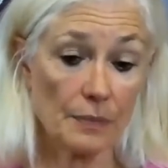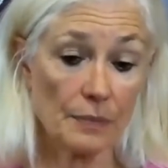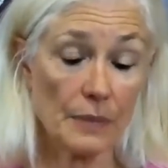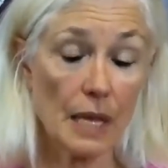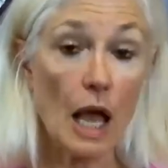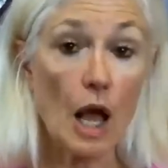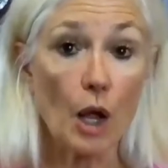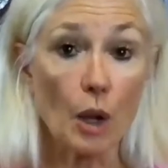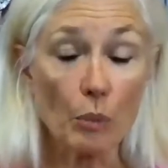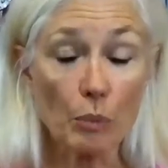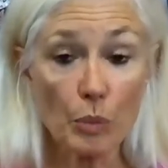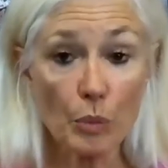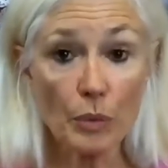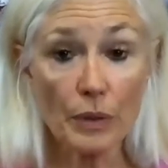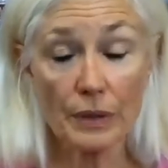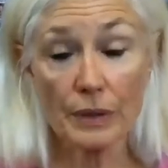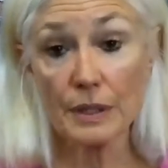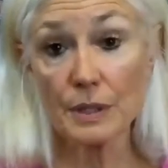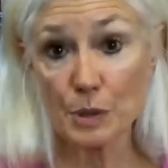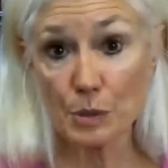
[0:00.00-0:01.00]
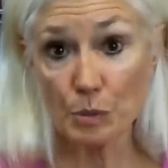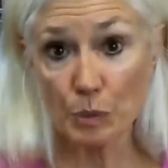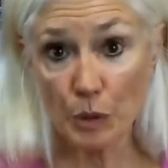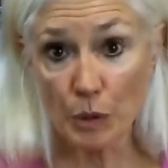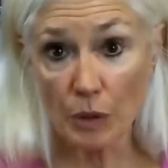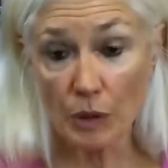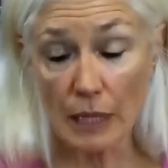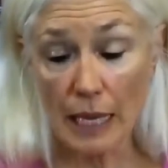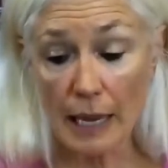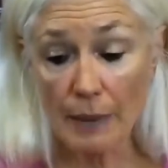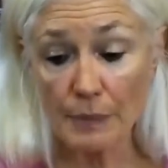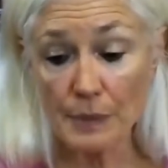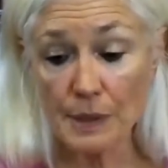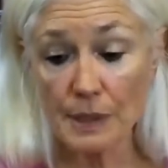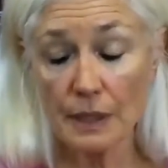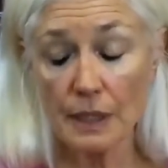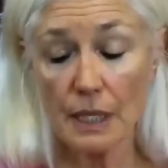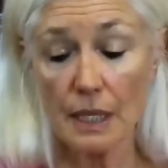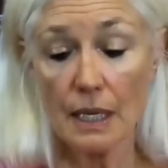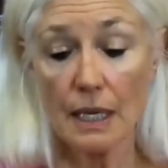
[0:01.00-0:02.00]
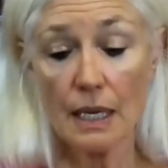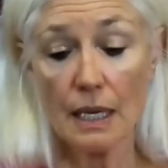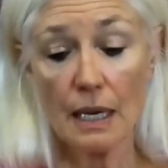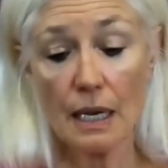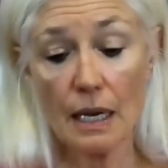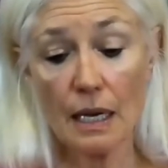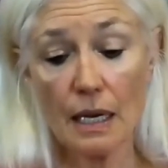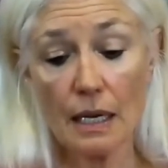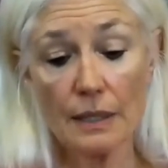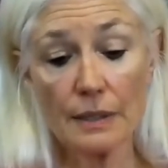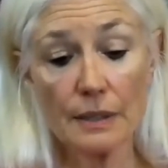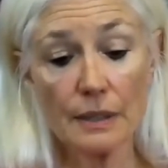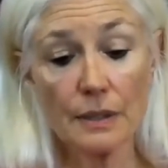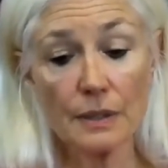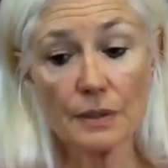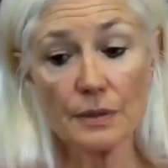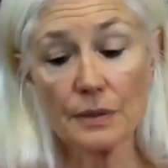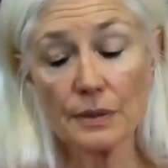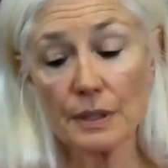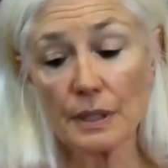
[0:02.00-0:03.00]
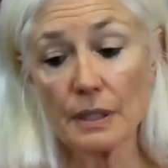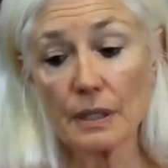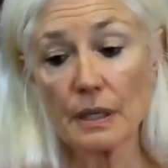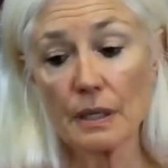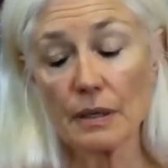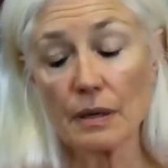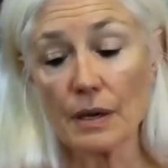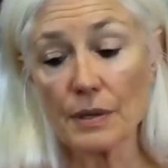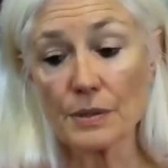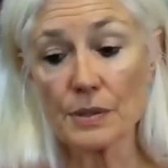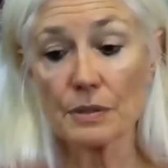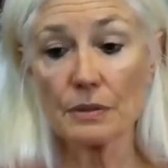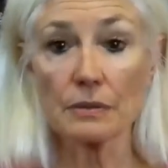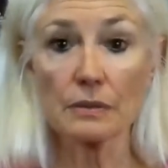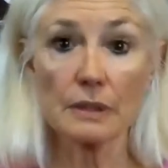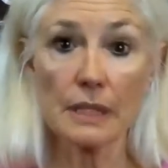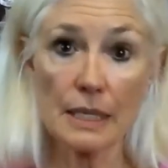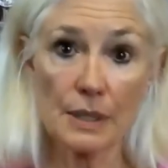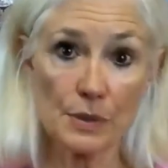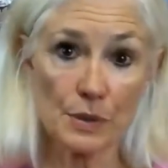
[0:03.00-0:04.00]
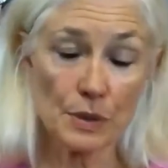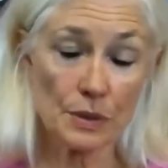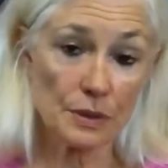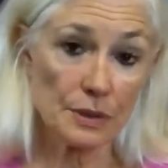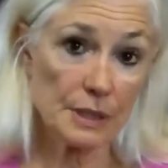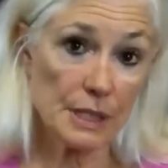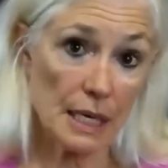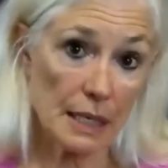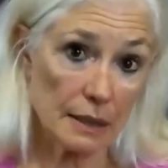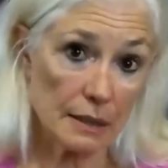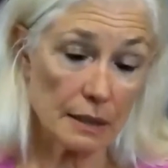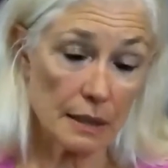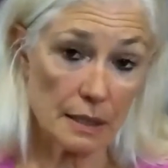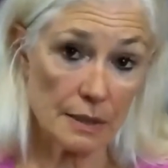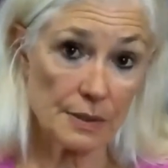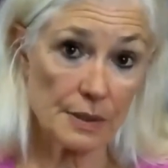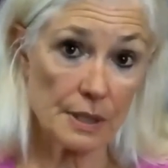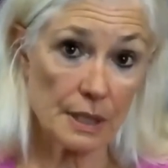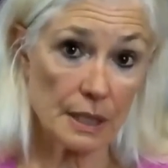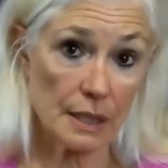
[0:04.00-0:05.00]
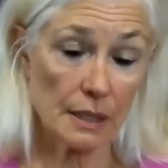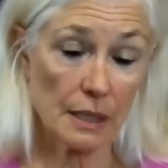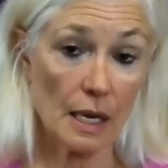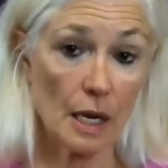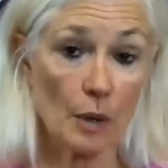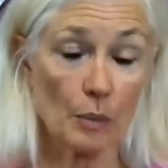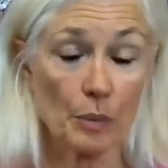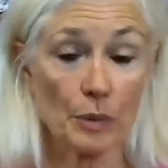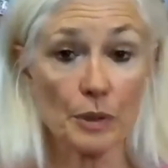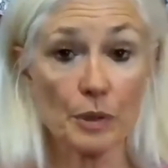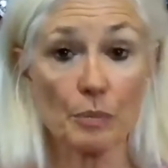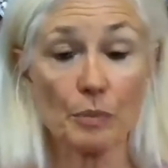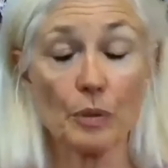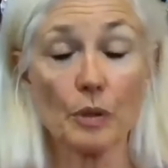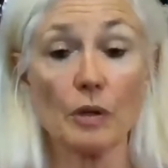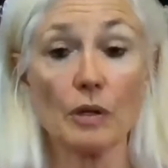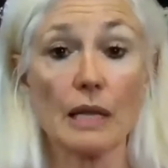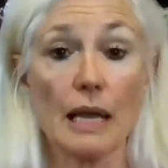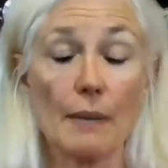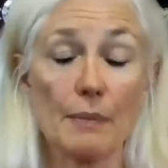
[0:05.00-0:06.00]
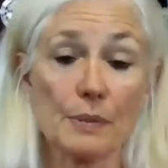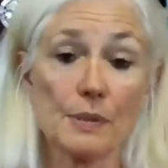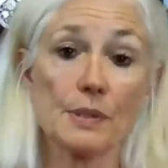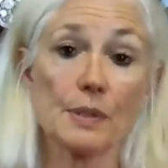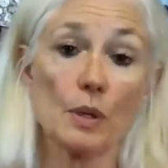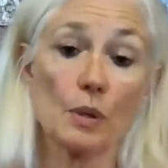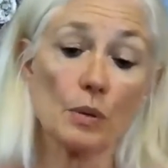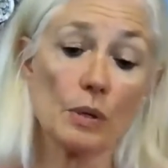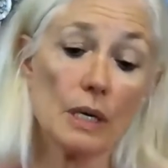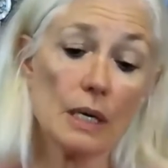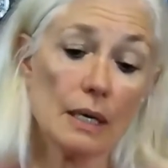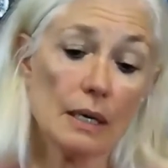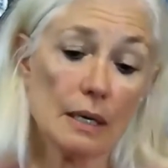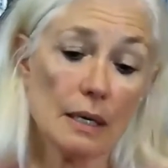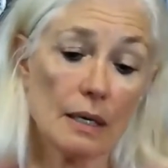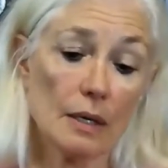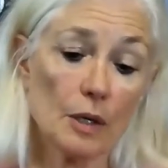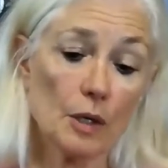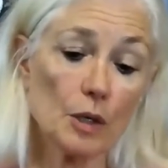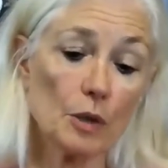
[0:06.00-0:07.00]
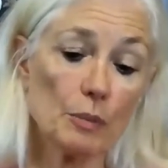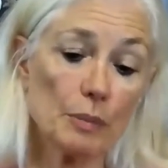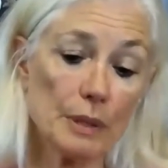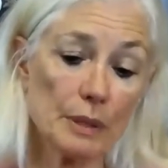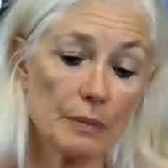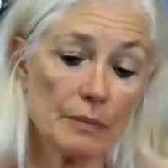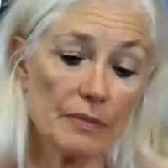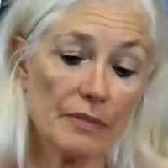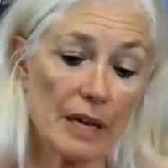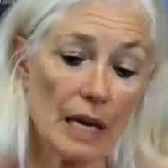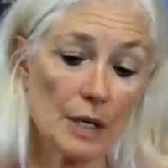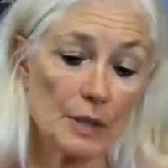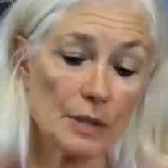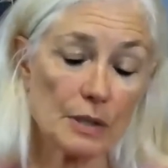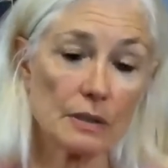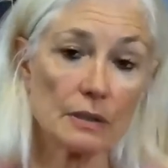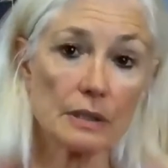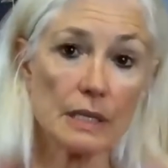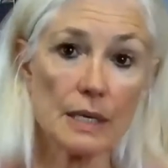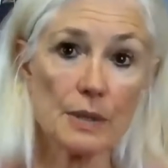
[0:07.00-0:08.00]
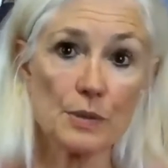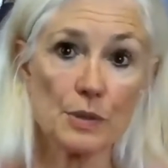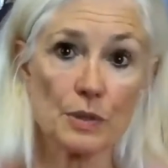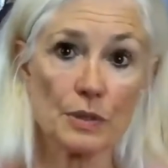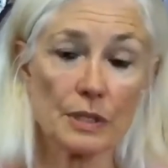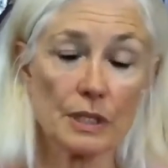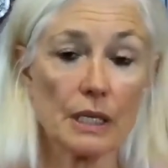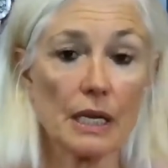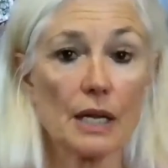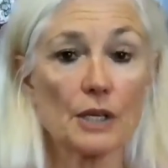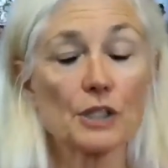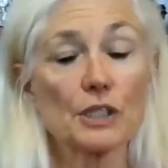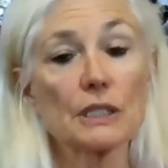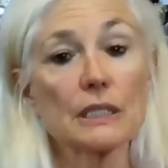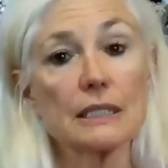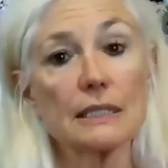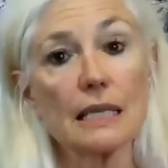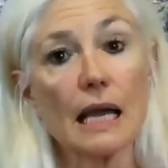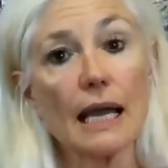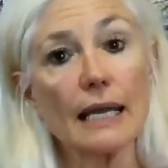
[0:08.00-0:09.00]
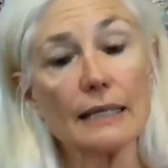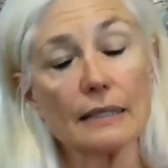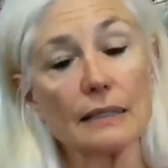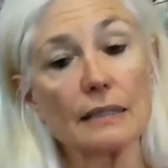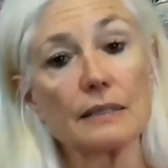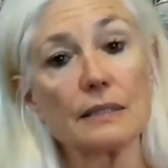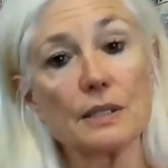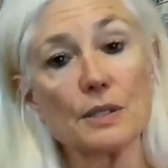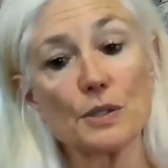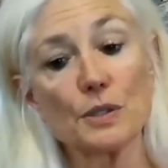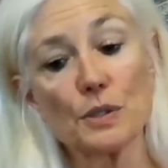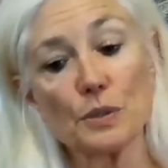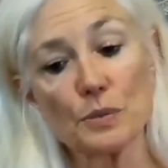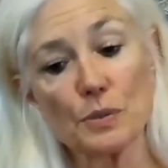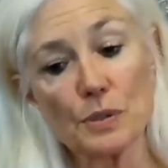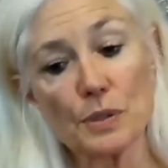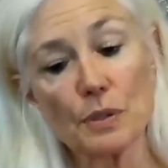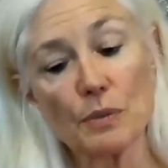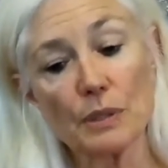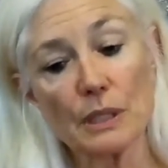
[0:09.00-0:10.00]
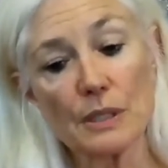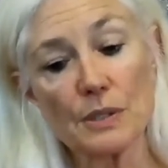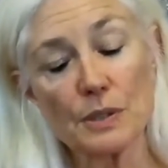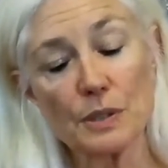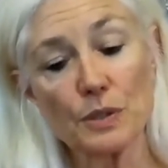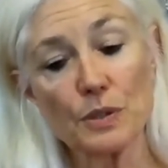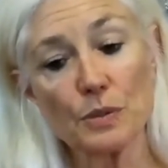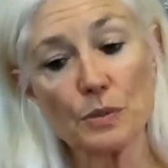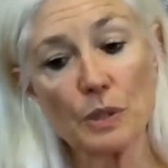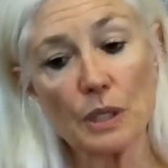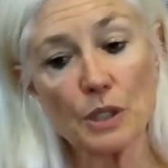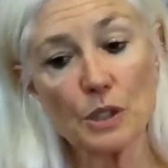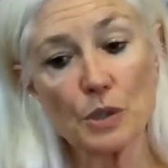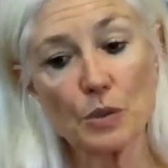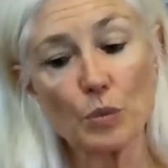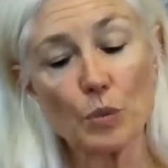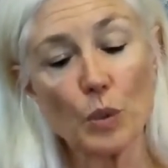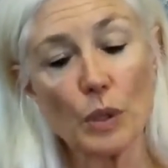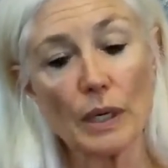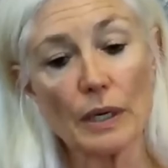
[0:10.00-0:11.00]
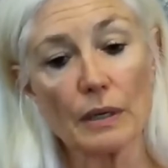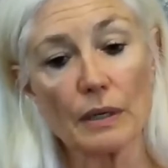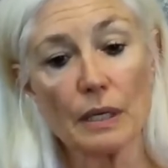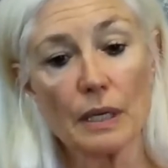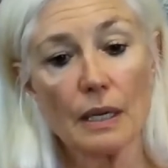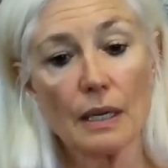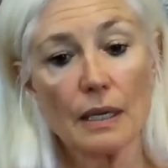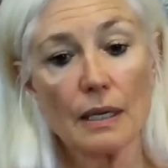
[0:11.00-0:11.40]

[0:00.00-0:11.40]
help with this prolapse. And there are also laser techniques that can help with the prolapse. So erbium vaginal laser can actually tighten the tissue. So in a situation where